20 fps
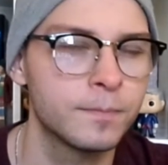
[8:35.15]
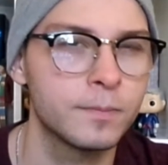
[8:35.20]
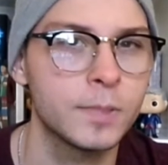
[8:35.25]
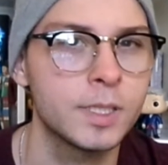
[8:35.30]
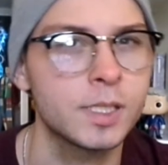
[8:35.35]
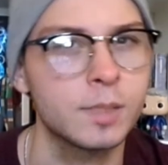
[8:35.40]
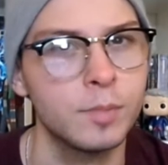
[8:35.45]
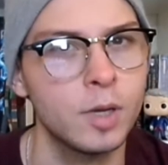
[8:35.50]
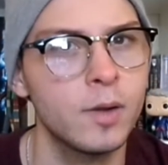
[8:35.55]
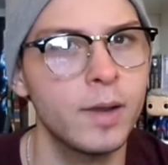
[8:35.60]

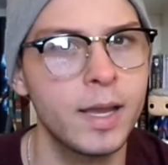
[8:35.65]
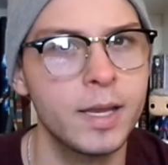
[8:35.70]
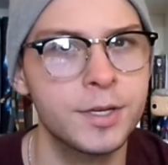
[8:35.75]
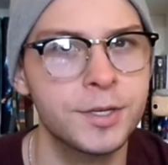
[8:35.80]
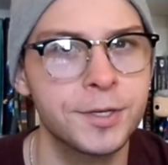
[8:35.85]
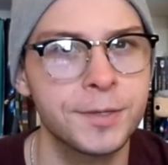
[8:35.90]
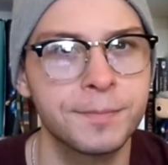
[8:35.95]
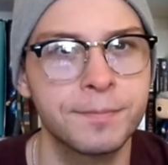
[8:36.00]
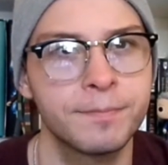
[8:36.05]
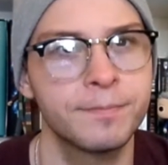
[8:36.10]
Is it
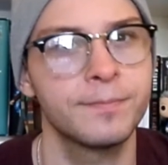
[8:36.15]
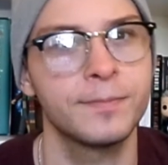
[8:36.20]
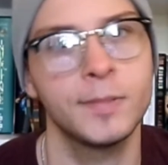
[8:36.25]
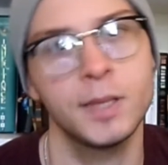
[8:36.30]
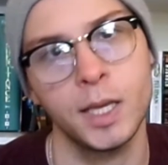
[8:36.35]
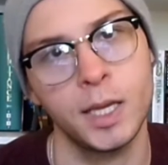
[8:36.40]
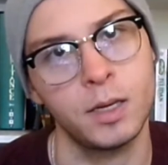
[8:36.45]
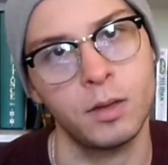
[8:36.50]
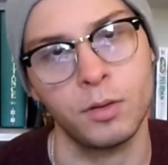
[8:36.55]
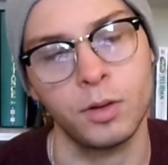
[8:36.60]
Moash?
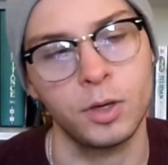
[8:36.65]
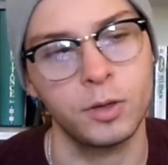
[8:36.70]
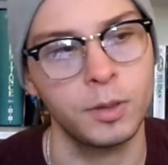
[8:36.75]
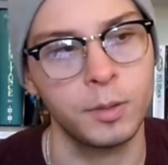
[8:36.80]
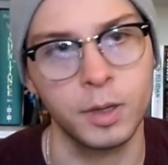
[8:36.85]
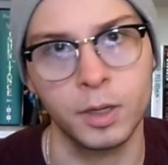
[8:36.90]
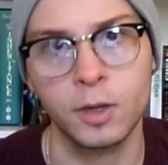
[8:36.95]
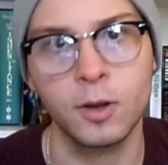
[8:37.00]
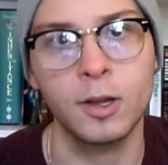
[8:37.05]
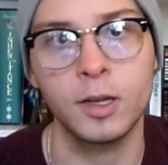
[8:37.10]
I don't know. I'm
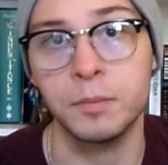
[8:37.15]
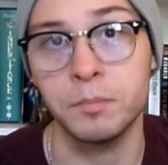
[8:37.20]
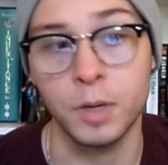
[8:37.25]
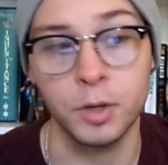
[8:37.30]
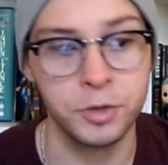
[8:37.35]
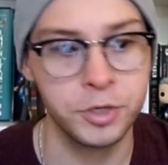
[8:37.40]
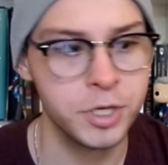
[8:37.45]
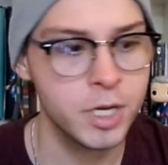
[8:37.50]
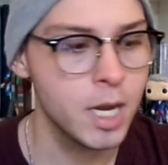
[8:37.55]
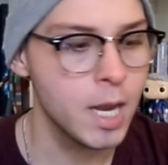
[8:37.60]
going to call him Moshe.